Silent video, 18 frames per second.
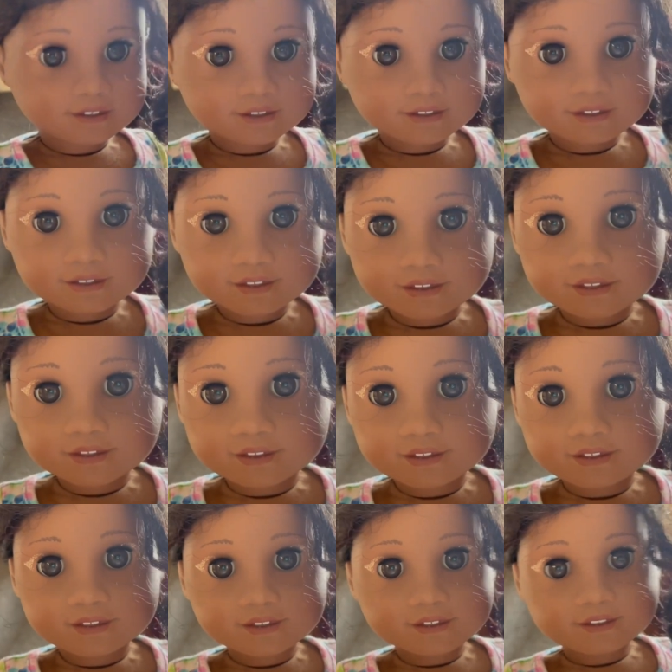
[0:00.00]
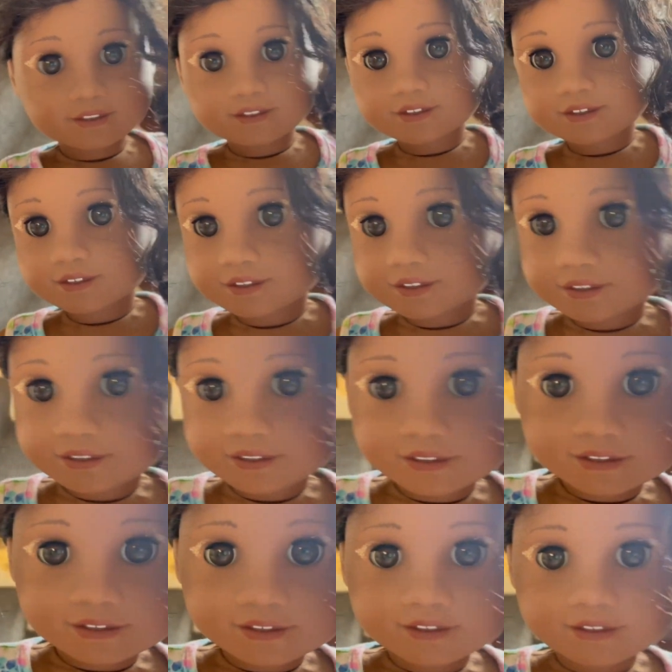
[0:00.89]
her. She's so cute. Look at the glitter
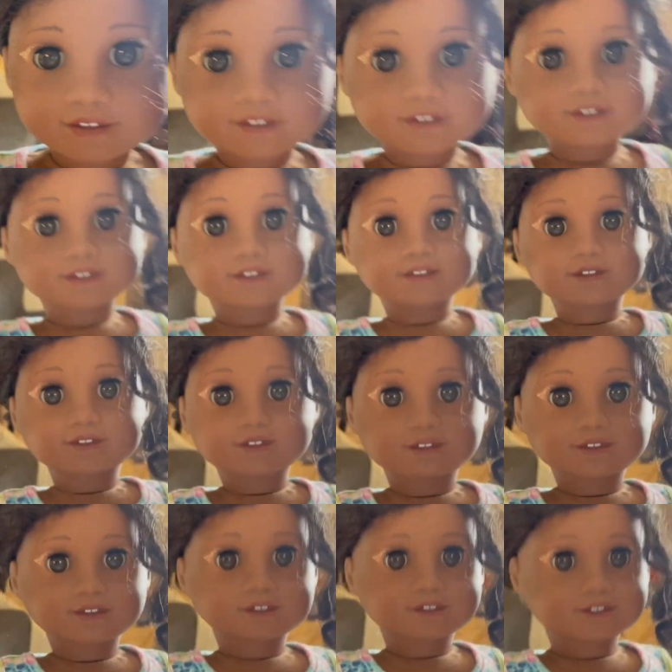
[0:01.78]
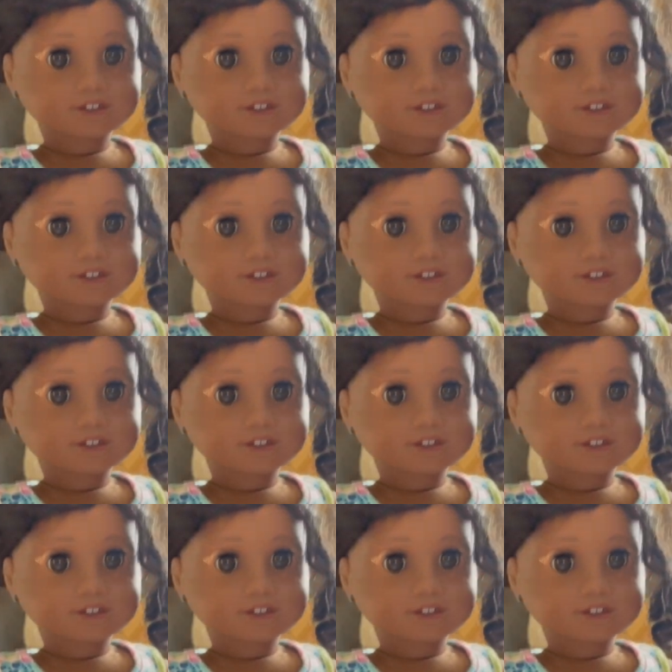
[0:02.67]
around her eyes.